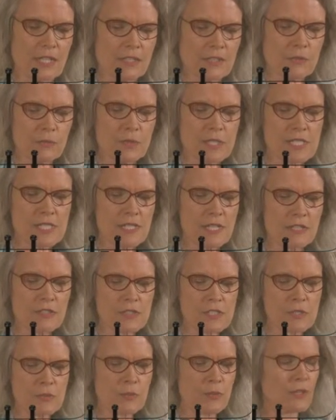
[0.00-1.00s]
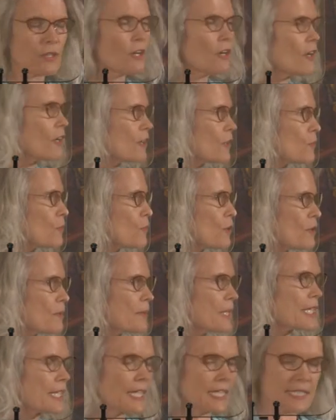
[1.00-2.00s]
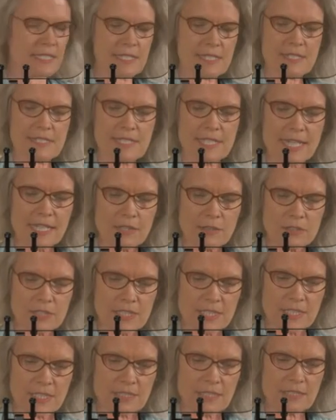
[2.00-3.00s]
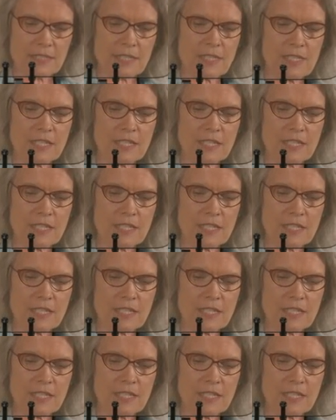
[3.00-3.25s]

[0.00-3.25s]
The results were heartwarming and astounding.